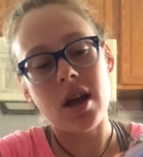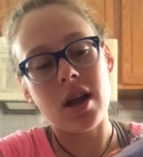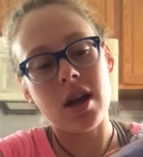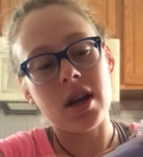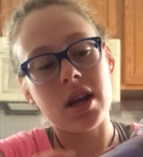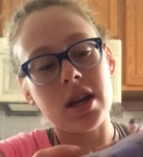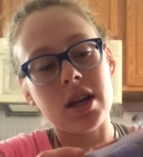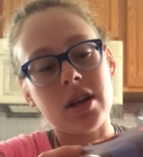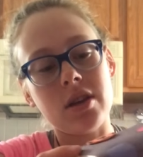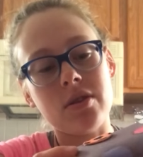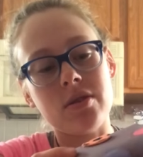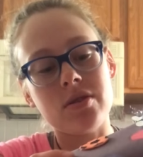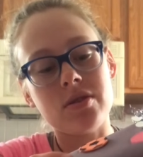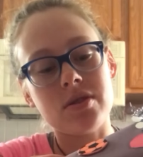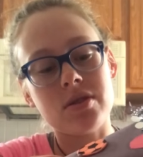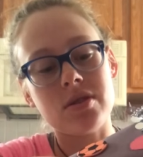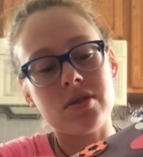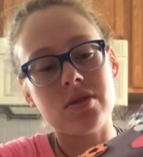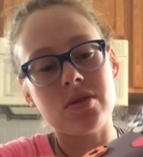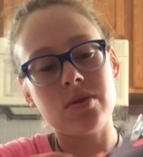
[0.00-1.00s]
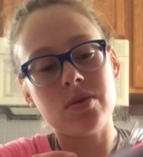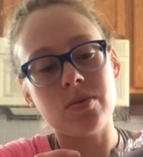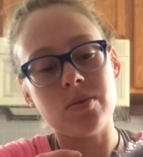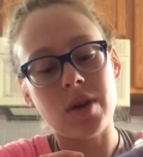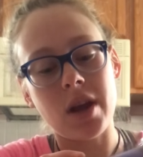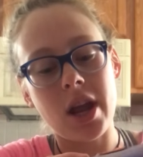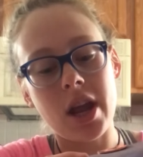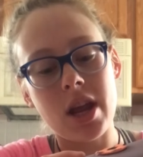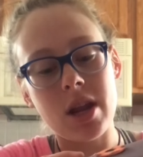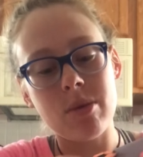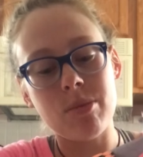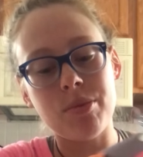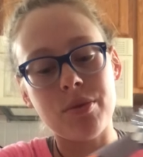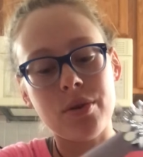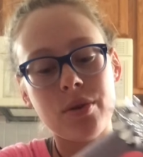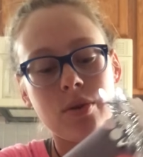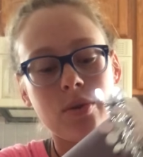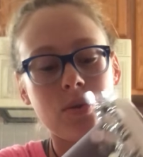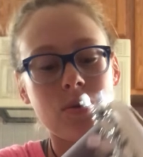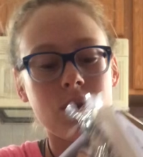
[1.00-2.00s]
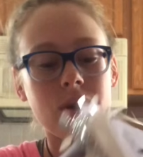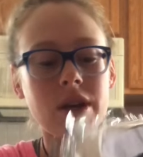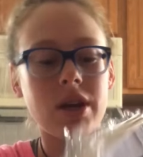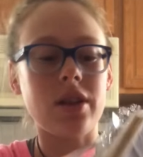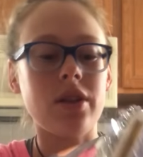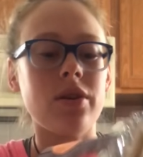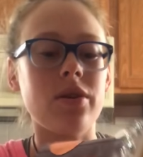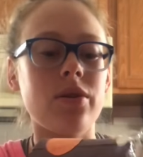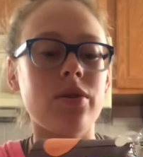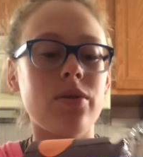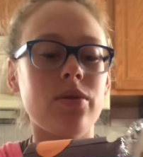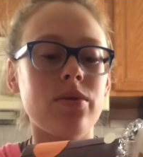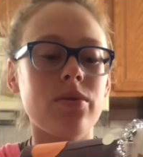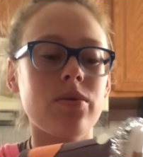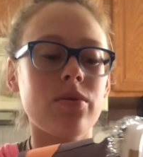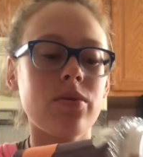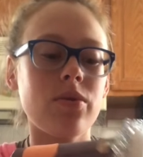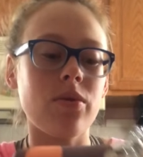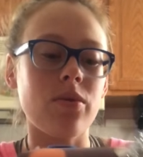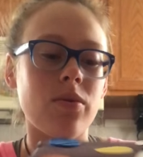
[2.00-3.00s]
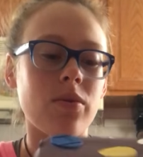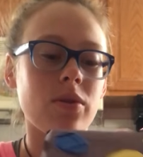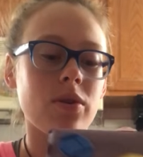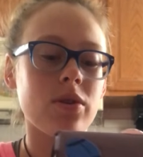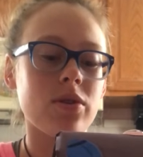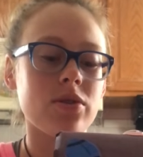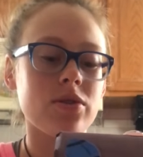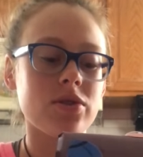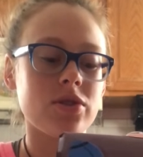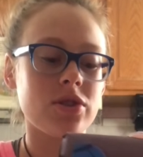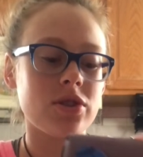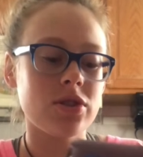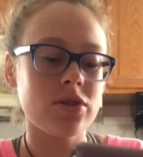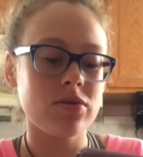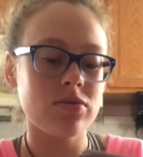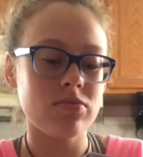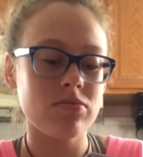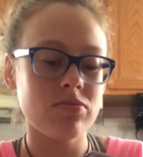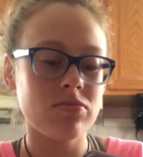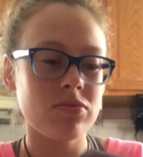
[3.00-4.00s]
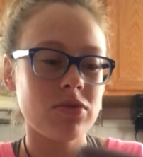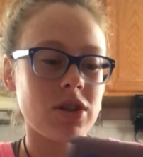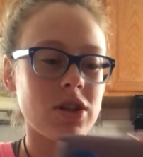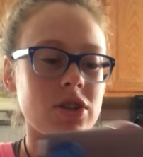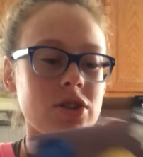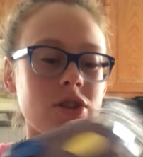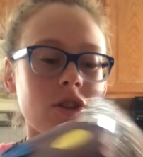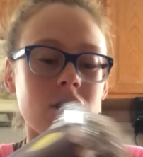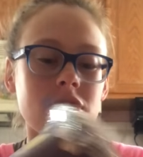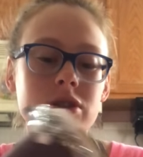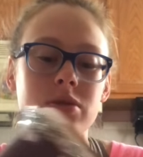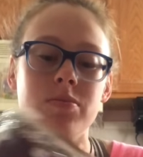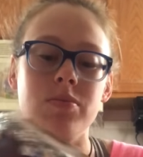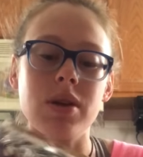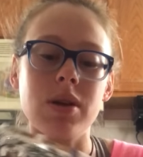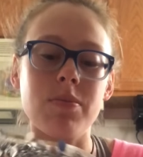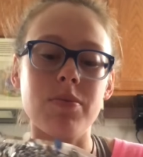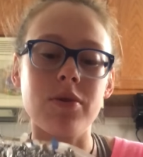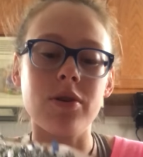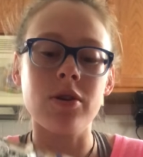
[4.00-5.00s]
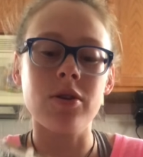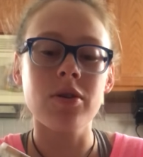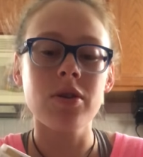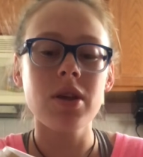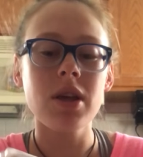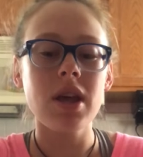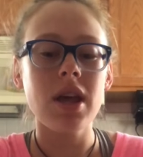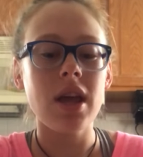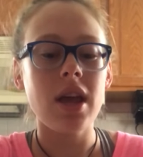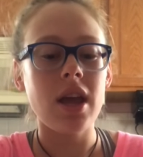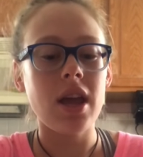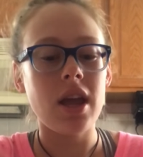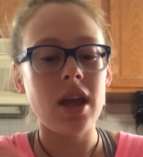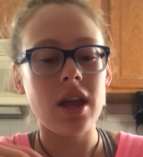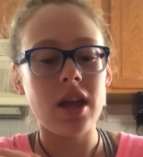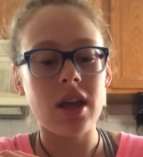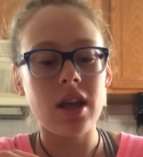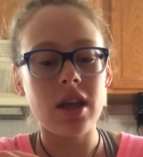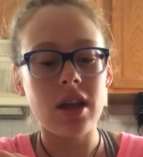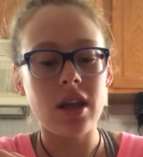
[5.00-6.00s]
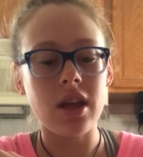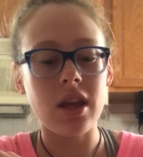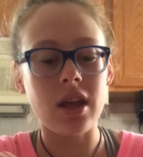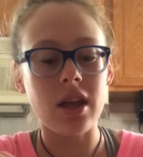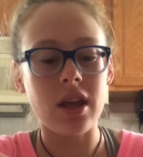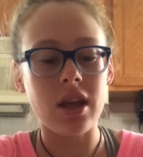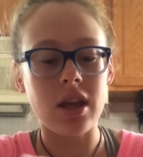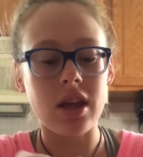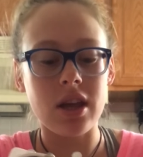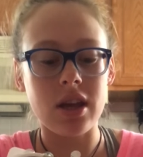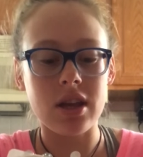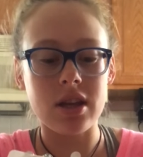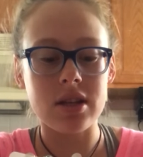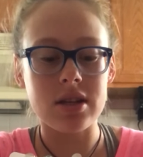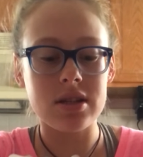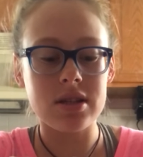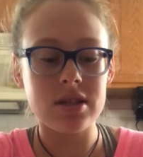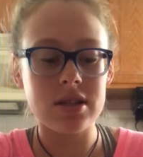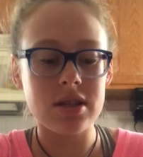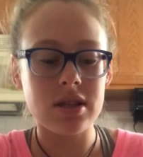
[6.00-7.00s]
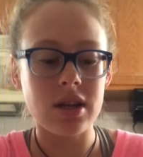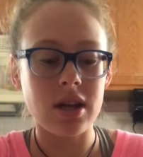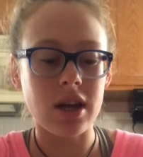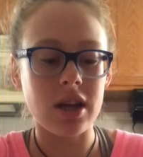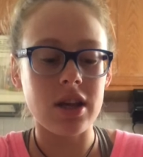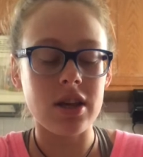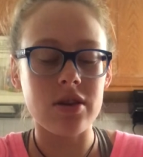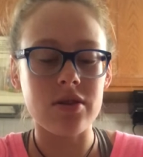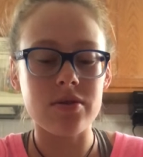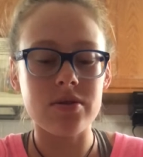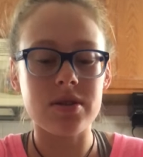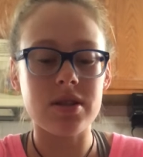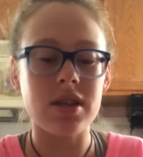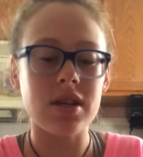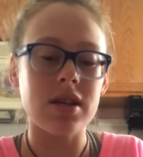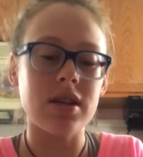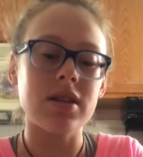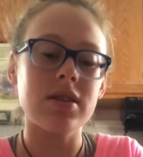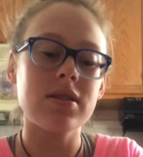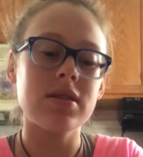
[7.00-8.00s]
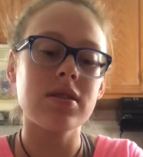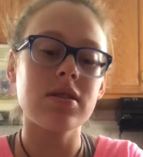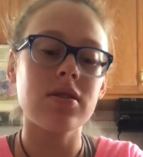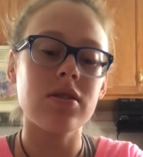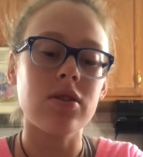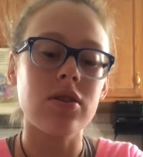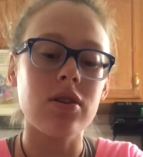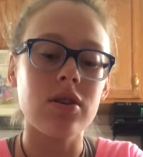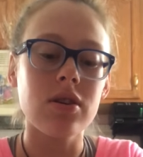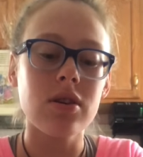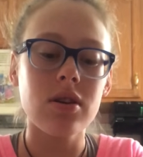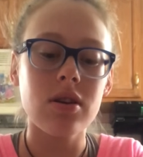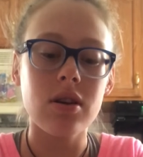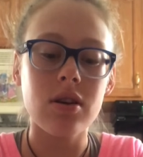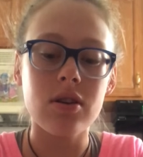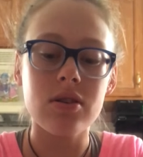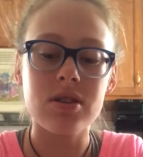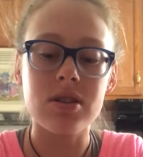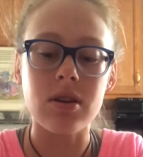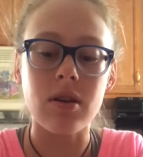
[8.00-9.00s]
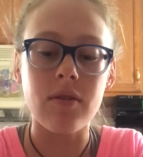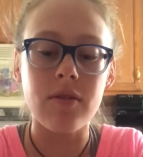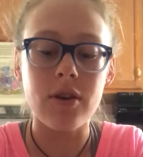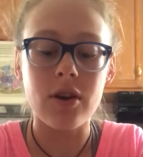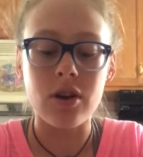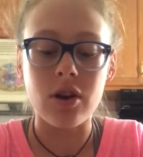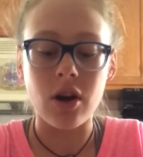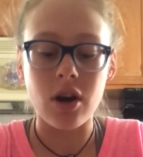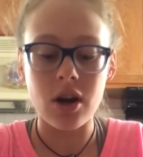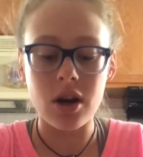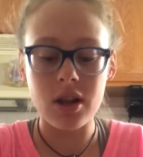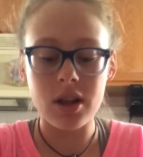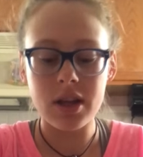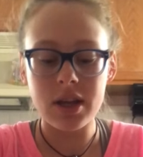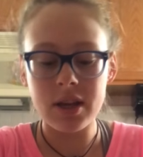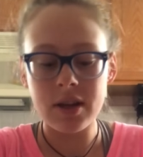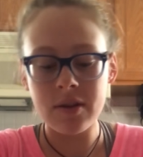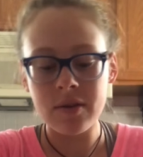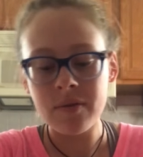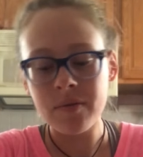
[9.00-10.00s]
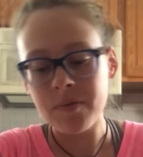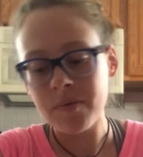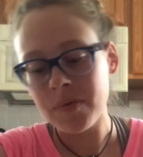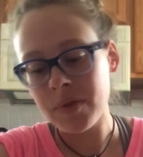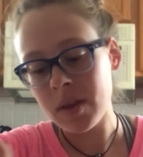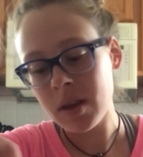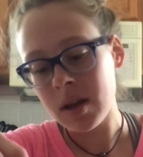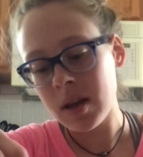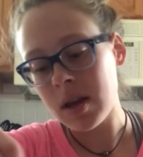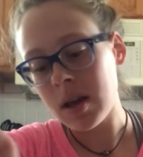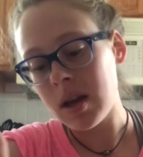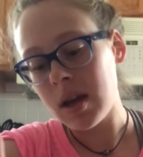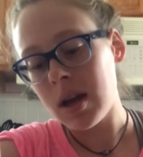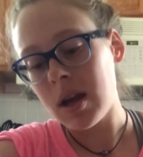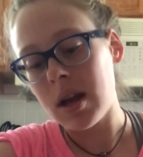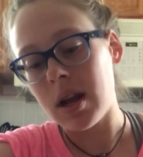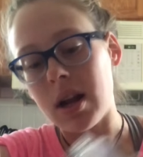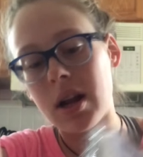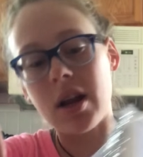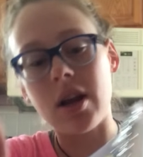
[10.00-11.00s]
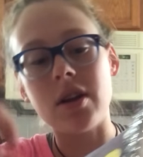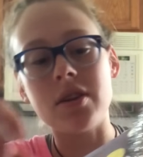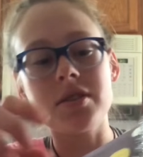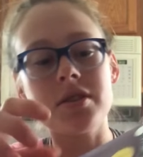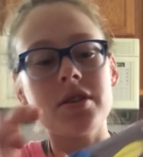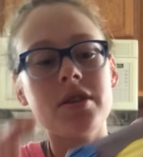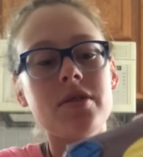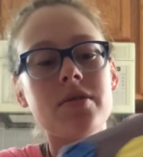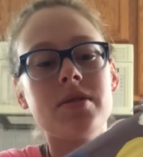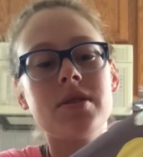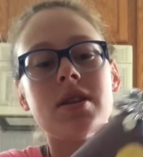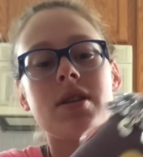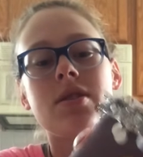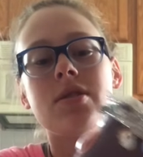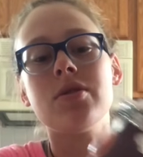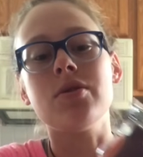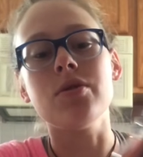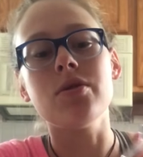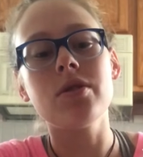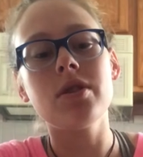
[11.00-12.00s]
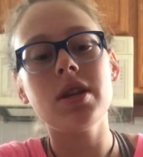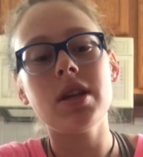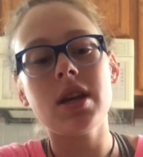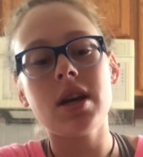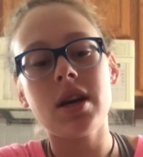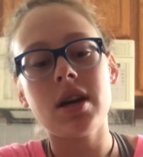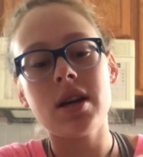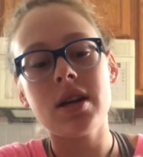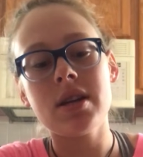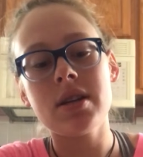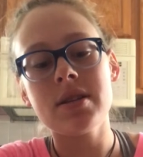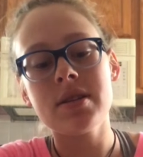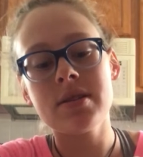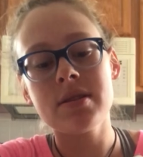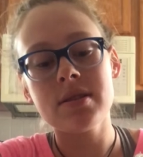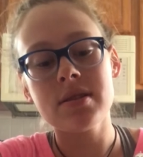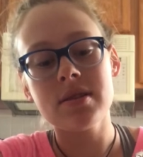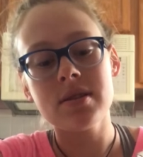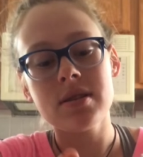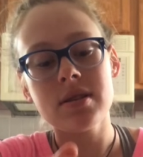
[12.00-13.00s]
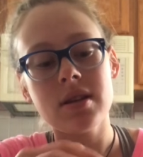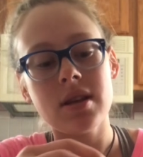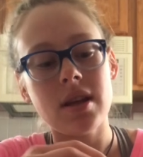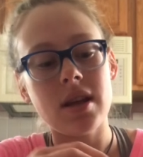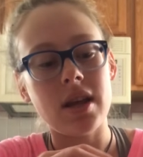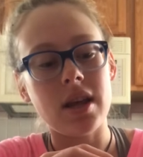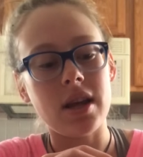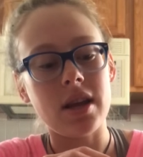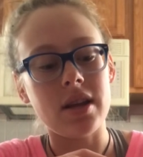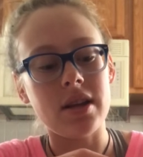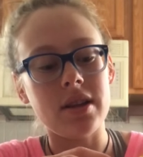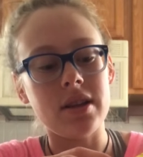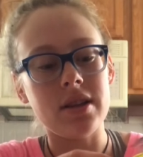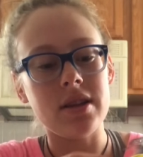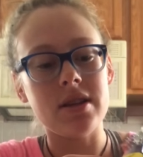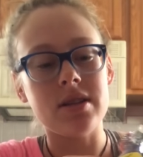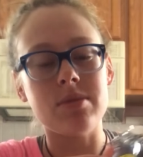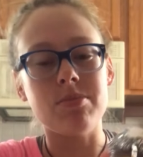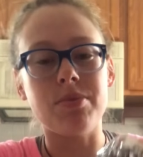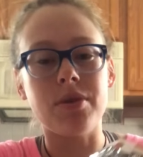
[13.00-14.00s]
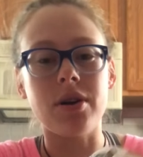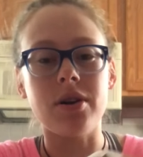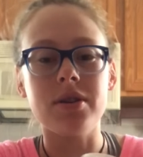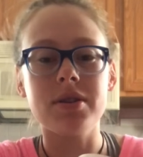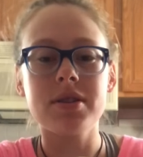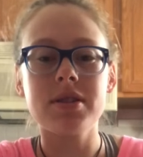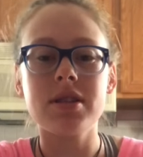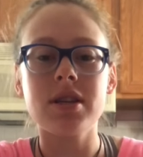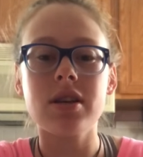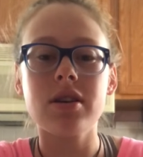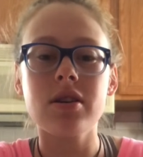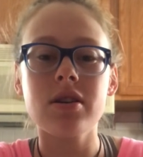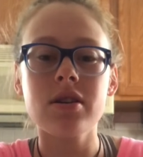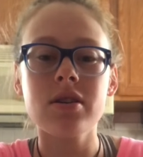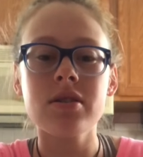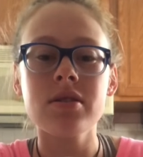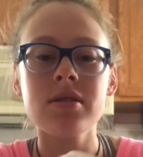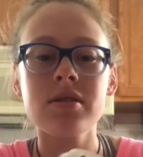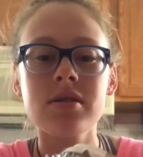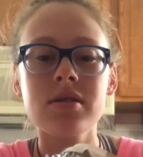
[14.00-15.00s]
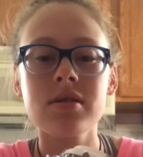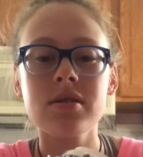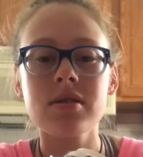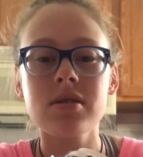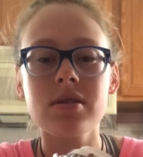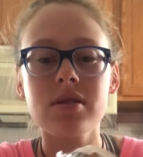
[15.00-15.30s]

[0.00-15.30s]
and used red, blue, yellow, orange construction paper. And I used this silver garland. I also used these googly eyes and these ball stickers.